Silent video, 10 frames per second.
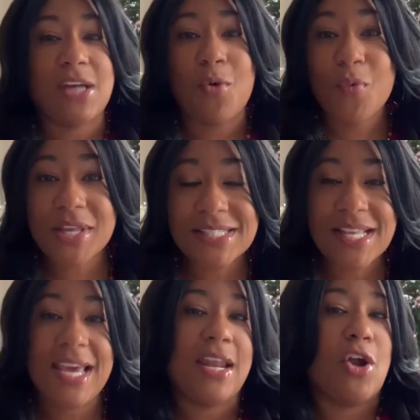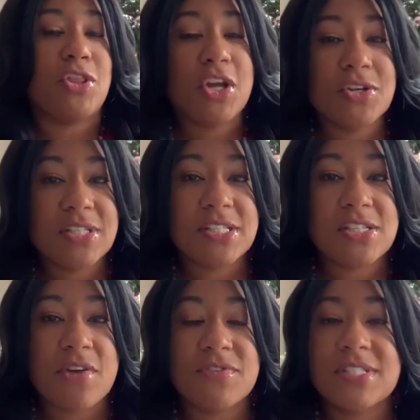our Wednesday and our Thursday
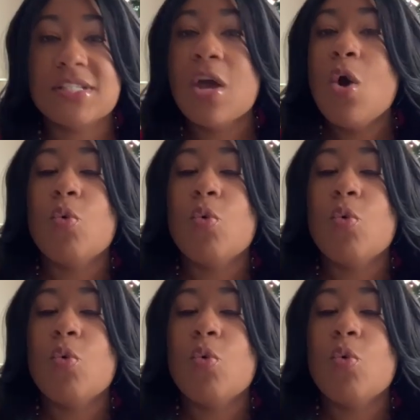services,